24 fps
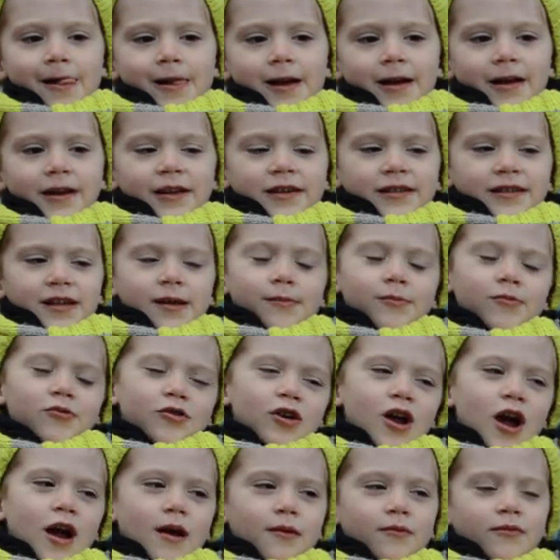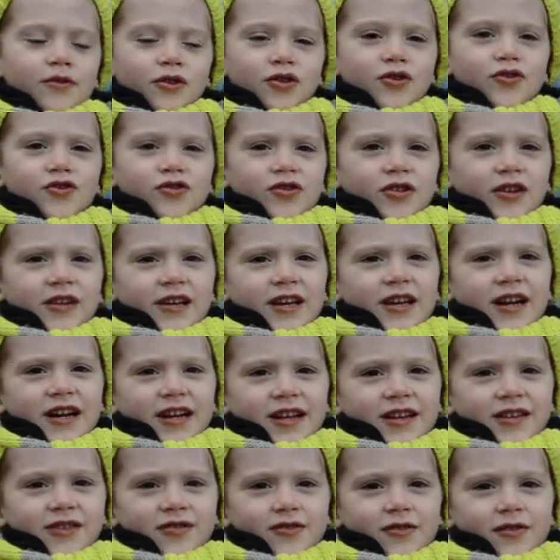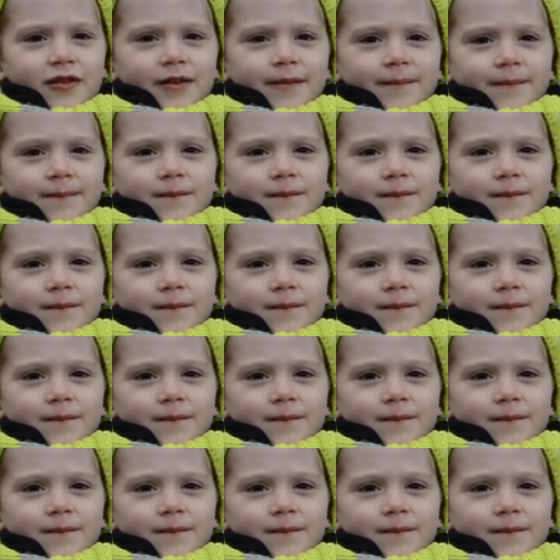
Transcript: In the summertime, we usually get ice cream.